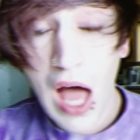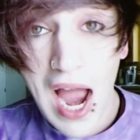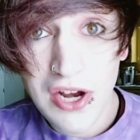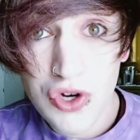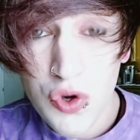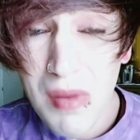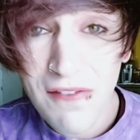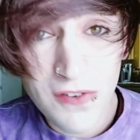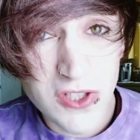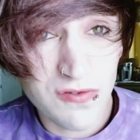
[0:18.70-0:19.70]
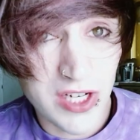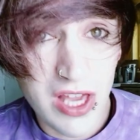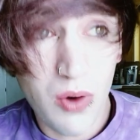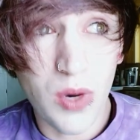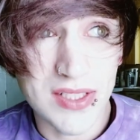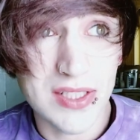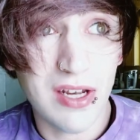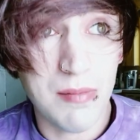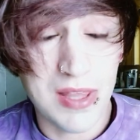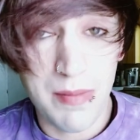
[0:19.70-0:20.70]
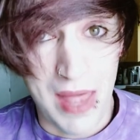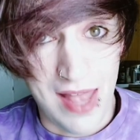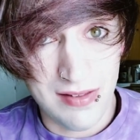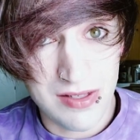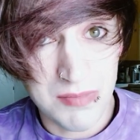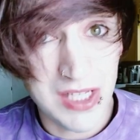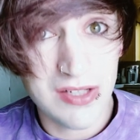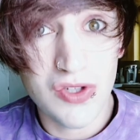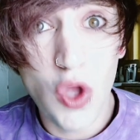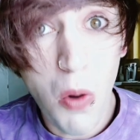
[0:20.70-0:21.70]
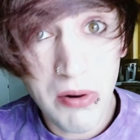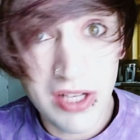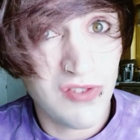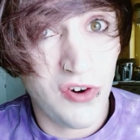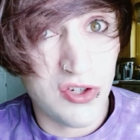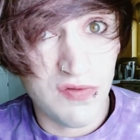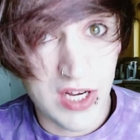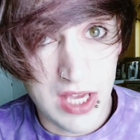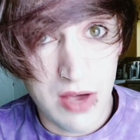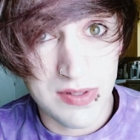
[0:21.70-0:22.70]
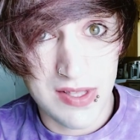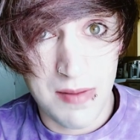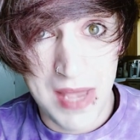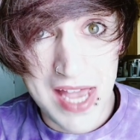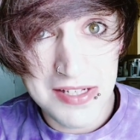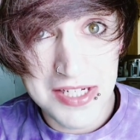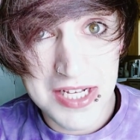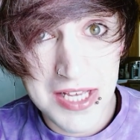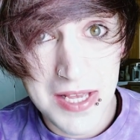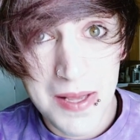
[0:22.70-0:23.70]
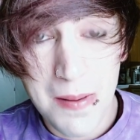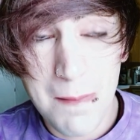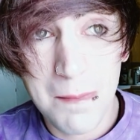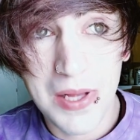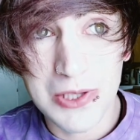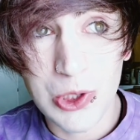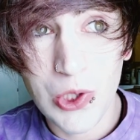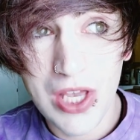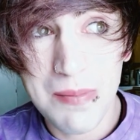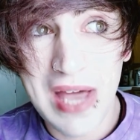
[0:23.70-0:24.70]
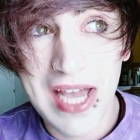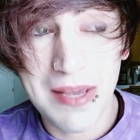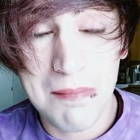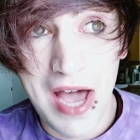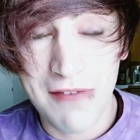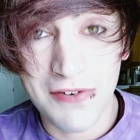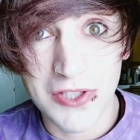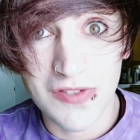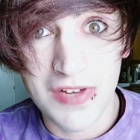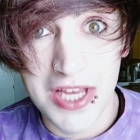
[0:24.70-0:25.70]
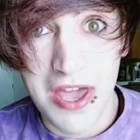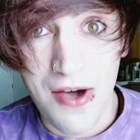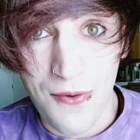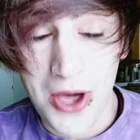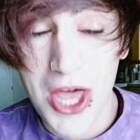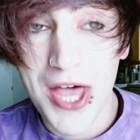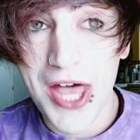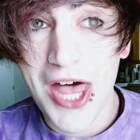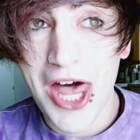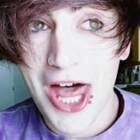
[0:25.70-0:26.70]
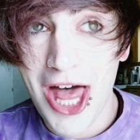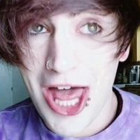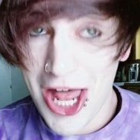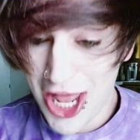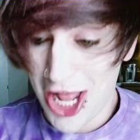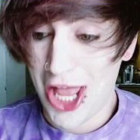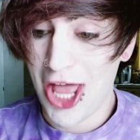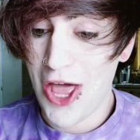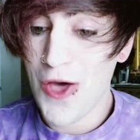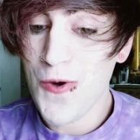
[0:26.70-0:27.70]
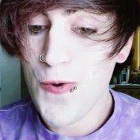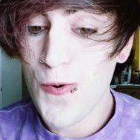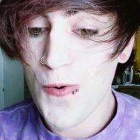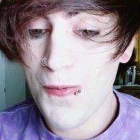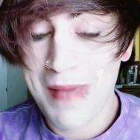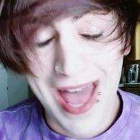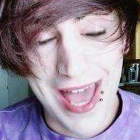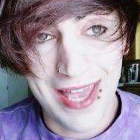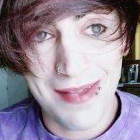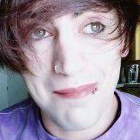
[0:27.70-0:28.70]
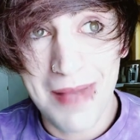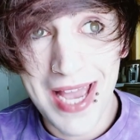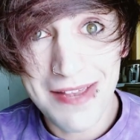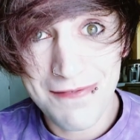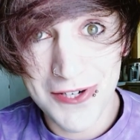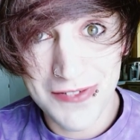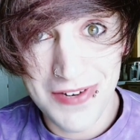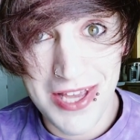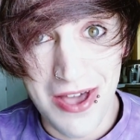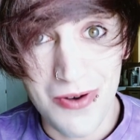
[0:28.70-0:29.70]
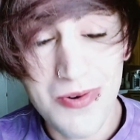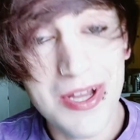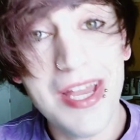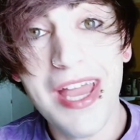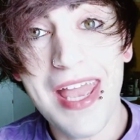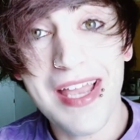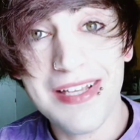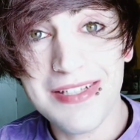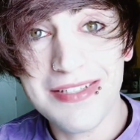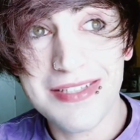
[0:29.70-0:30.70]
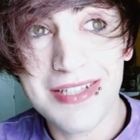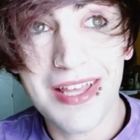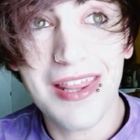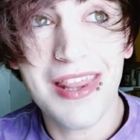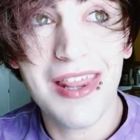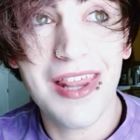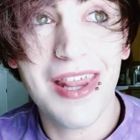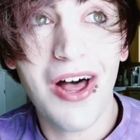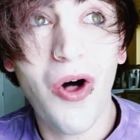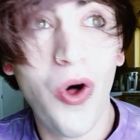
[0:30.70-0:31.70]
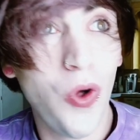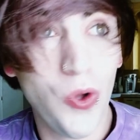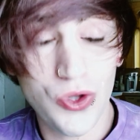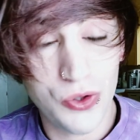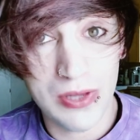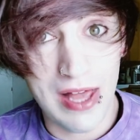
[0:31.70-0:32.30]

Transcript: I knew my first video wasn't gonna be the best because nobody's first video is their best, but looking back at my first video, oh my, my first video is a whole new